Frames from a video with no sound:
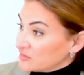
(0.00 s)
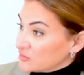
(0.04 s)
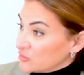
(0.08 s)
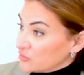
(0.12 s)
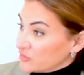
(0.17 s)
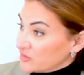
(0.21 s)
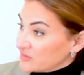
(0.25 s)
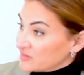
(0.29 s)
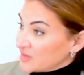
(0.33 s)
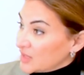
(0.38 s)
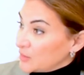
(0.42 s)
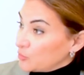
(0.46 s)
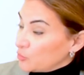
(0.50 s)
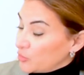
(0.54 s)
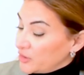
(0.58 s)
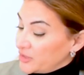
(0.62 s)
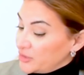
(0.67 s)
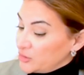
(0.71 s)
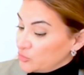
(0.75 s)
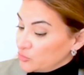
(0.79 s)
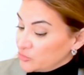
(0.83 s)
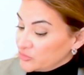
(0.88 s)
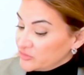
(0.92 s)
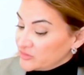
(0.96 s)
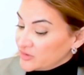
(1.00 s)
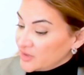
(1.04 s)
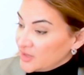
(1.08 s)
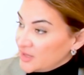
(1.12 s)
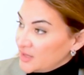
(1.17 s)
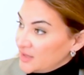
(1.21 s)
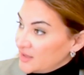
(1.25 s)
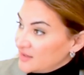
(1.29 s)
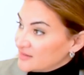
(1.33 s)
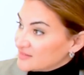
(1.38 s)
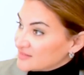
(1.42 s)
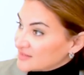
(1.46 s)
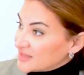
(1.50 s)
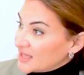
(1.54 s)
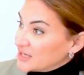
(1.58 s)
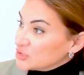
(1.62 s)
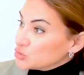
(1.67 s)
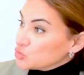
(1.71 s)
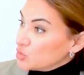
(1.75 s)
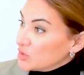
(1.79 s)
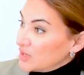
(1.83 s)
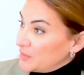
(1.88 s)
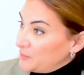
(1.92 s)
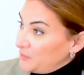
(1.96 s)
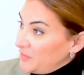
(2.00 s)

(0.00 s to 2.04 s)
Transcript: So the same way you would schedule a